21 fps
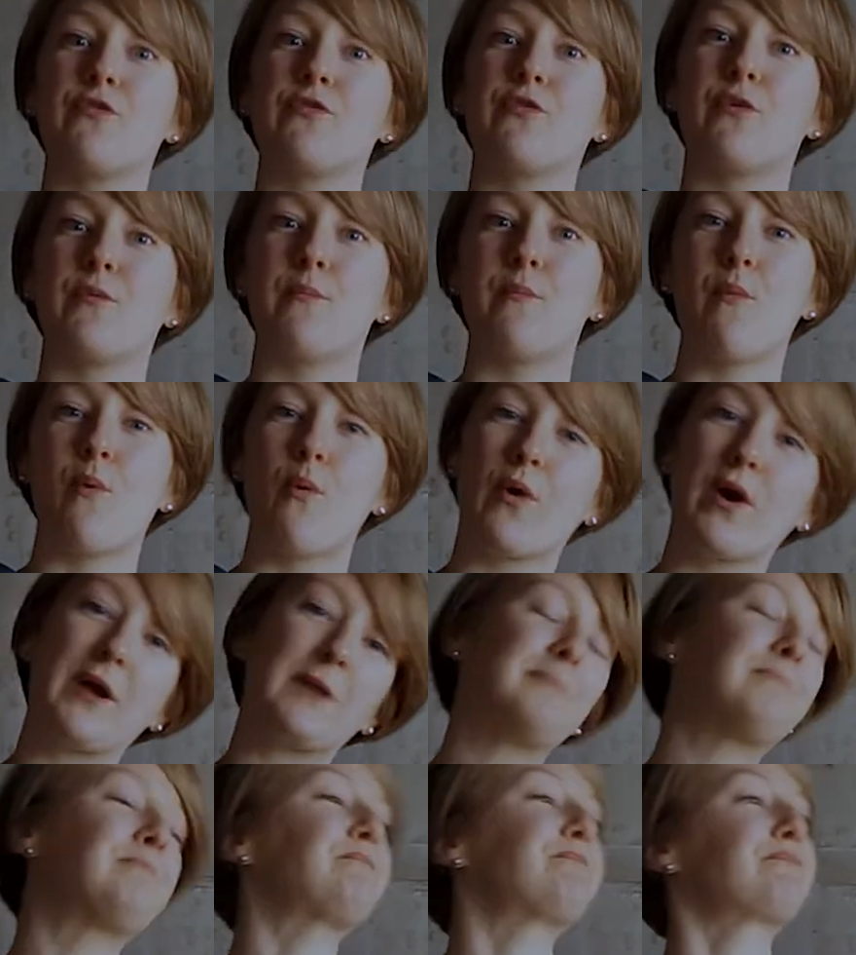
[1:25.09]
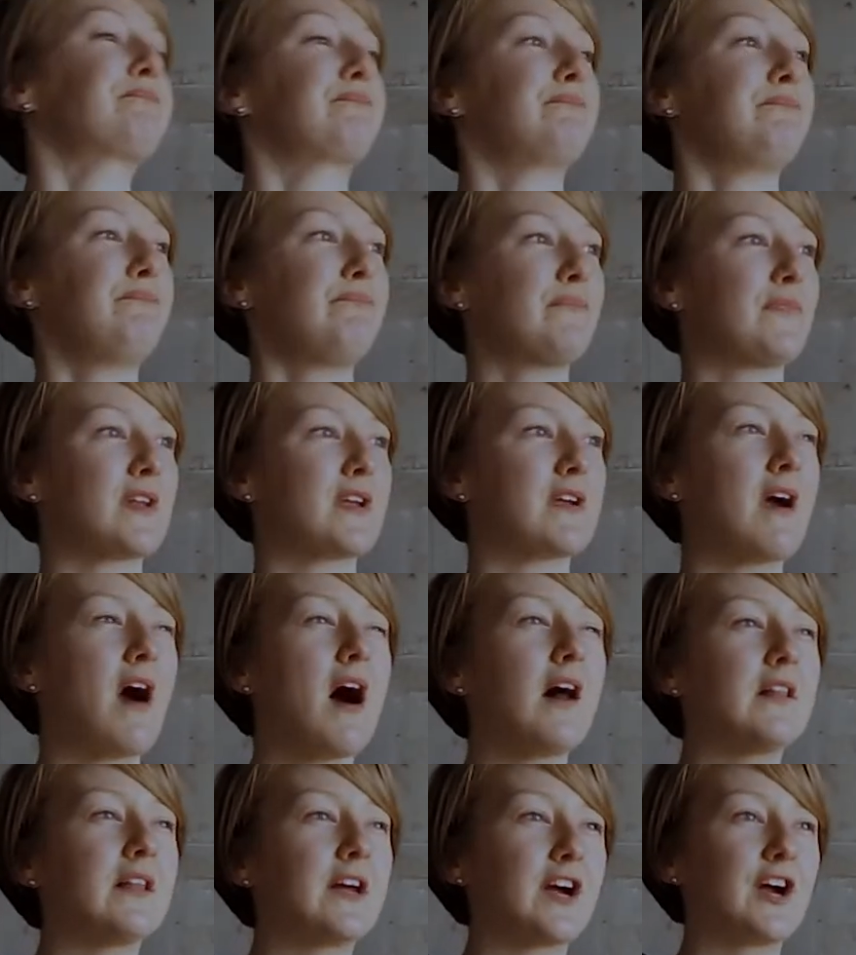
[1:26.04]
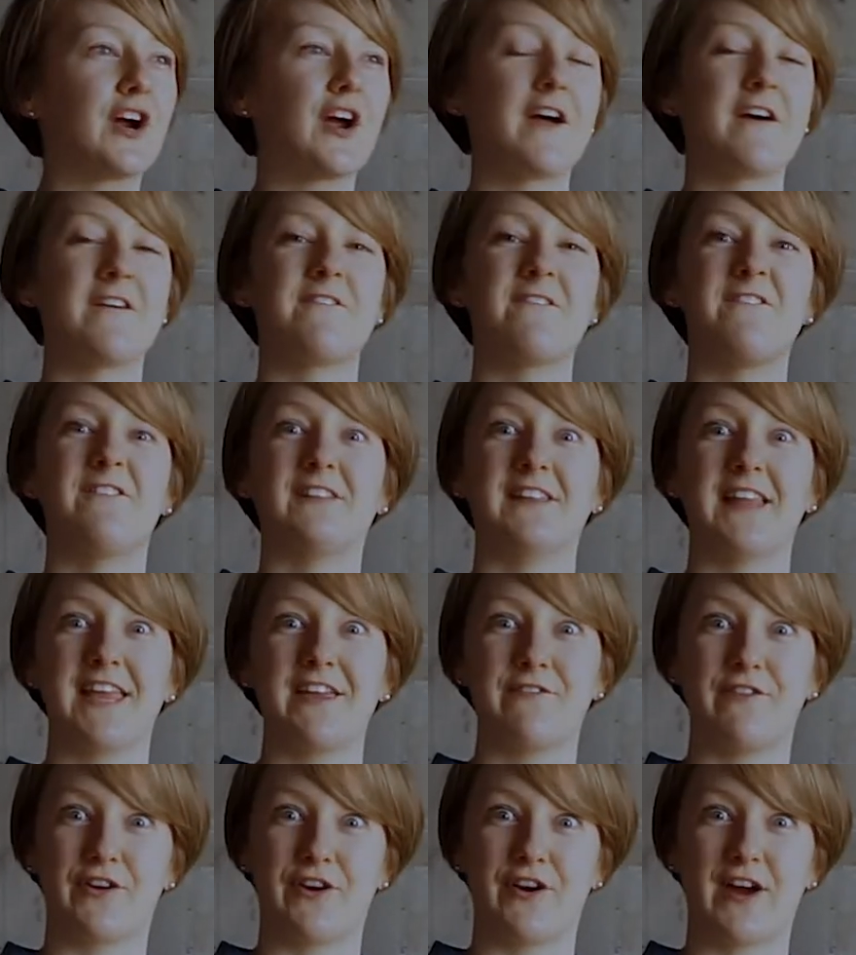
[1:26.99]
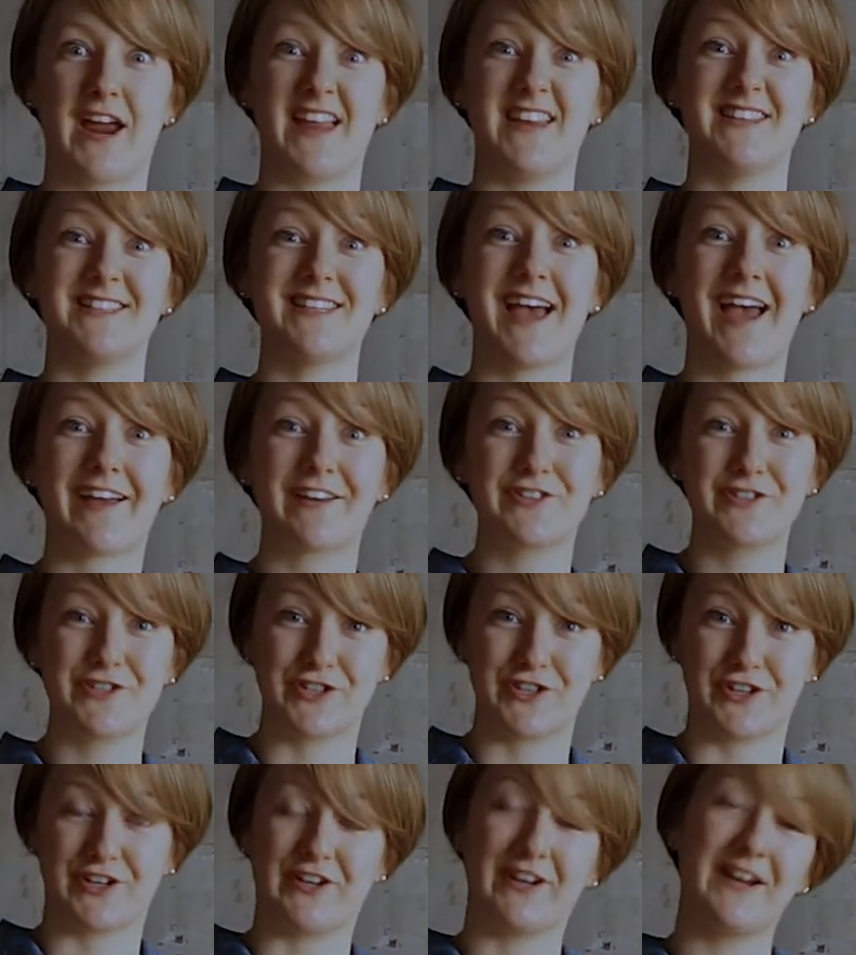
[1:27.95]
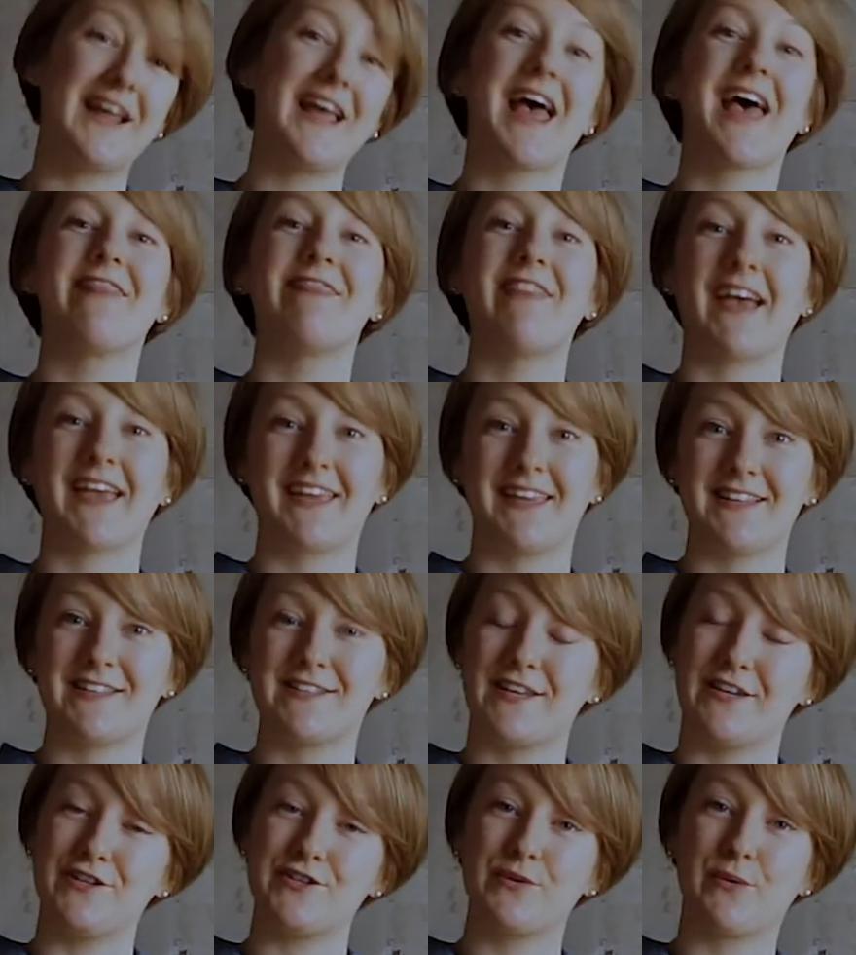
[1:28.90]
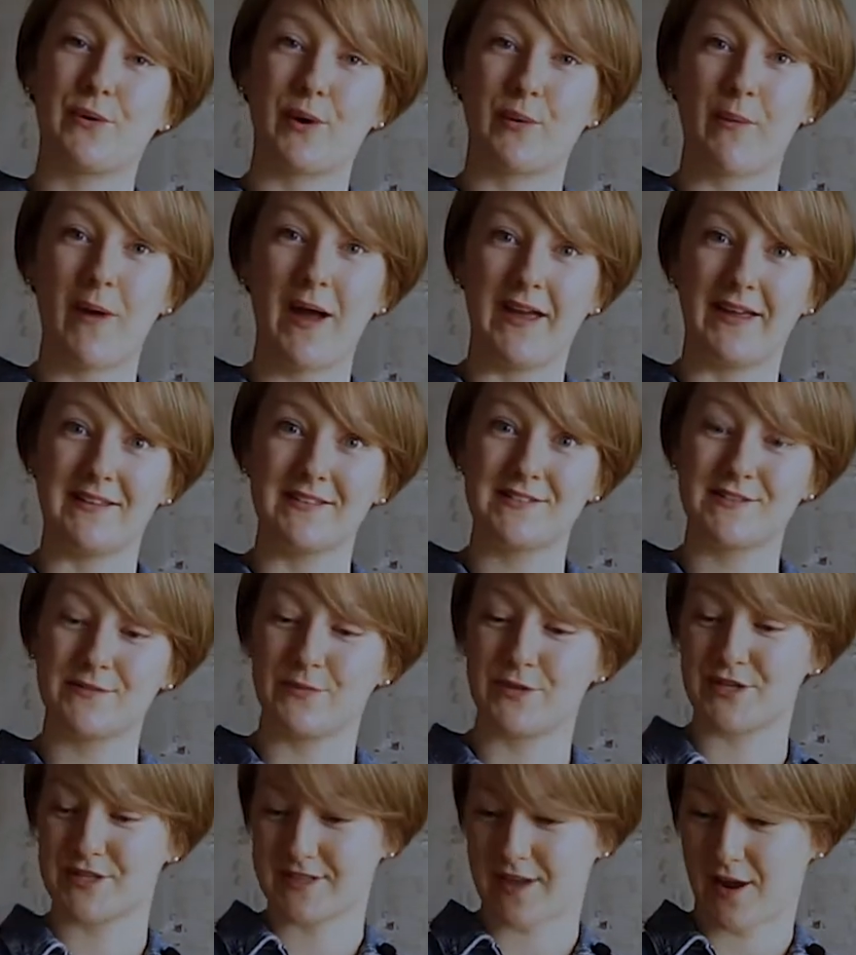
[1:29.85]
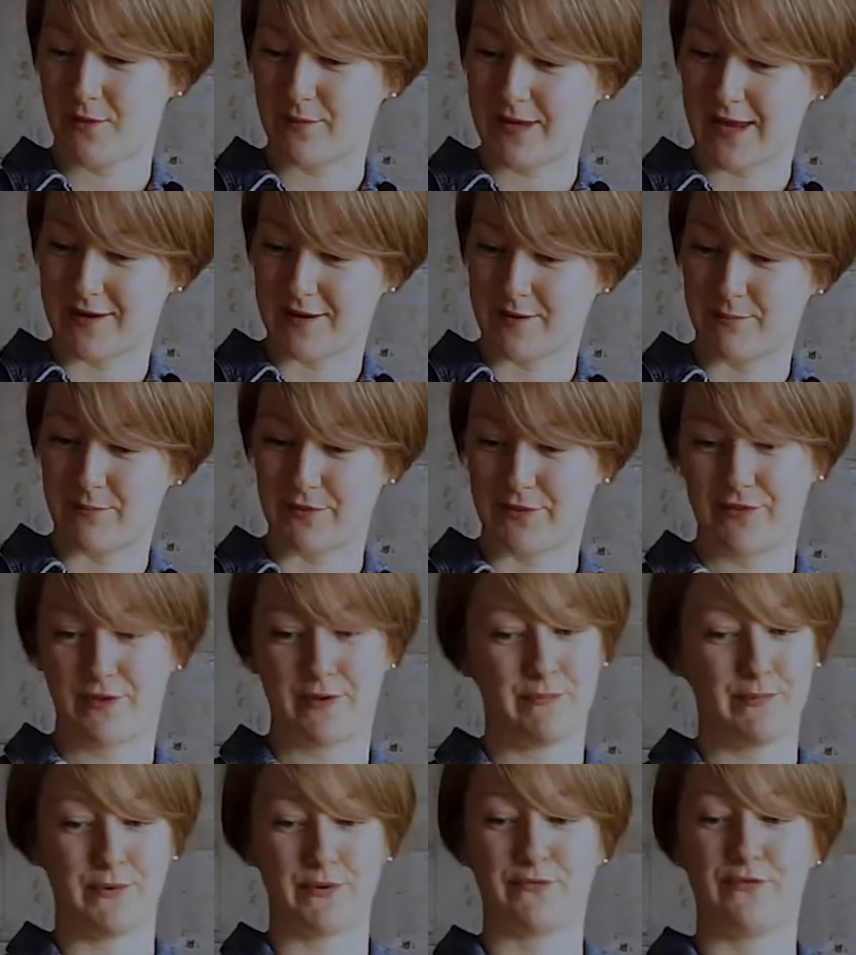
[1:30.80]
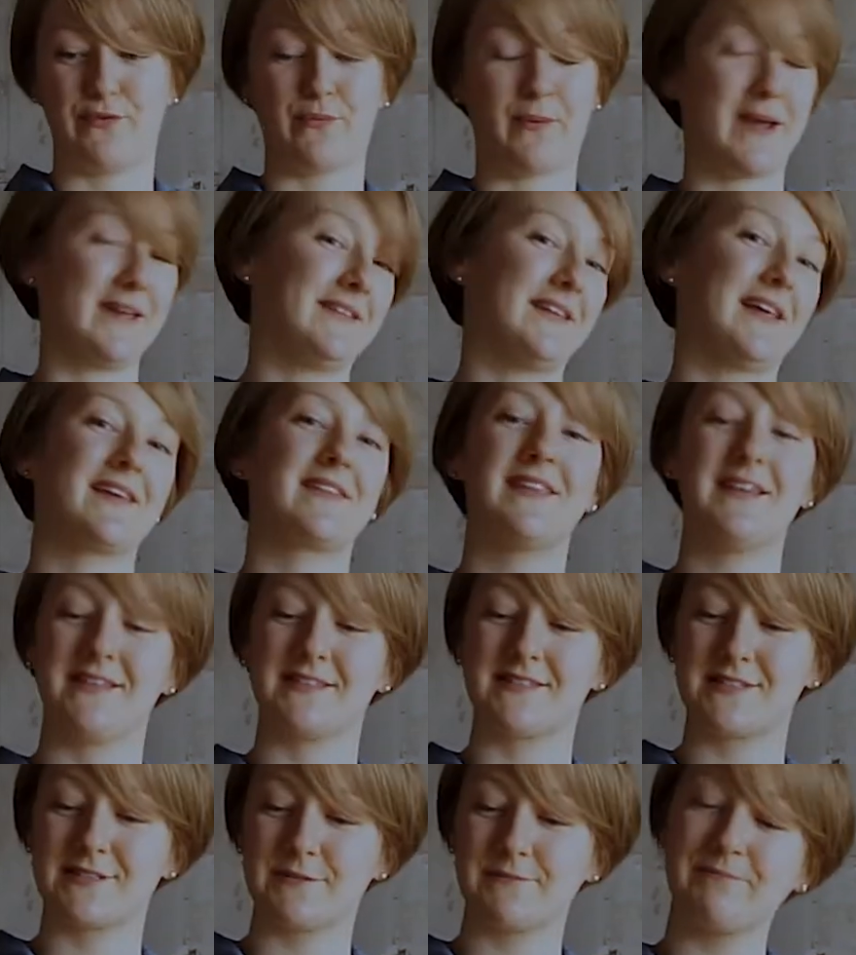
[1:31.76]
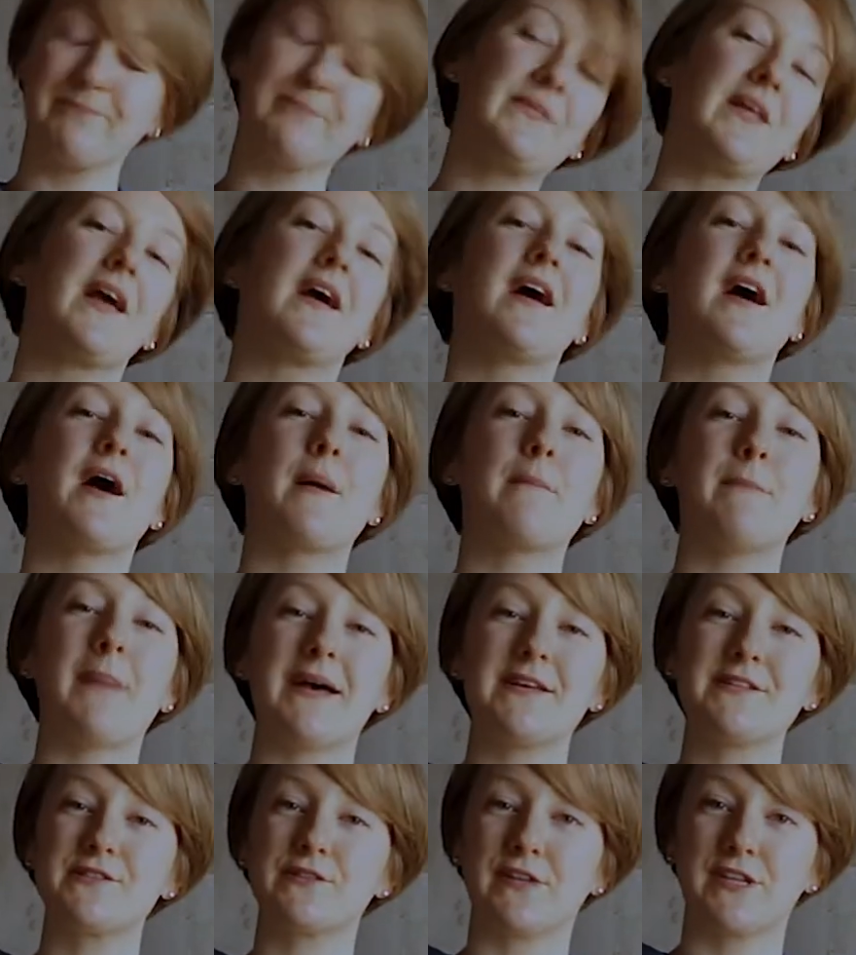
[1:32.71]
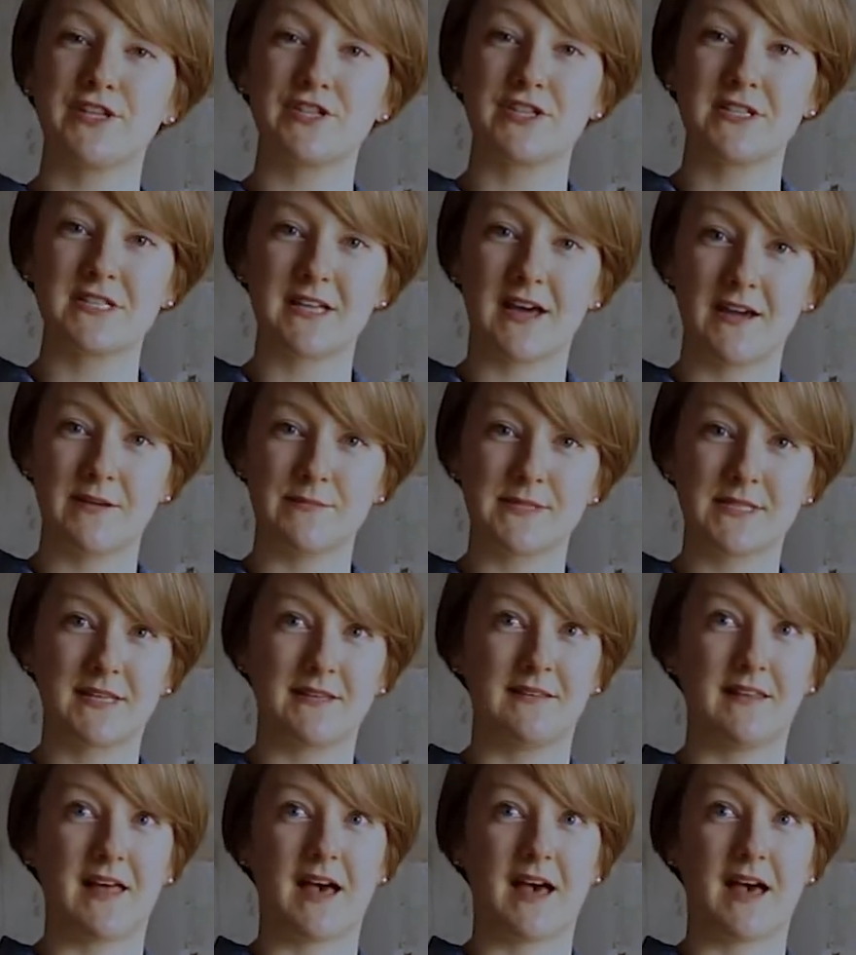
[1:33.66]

the more color, flavor, and texture that gets into our wines, which is how we end up with a beautiful wine like this. Maceration times can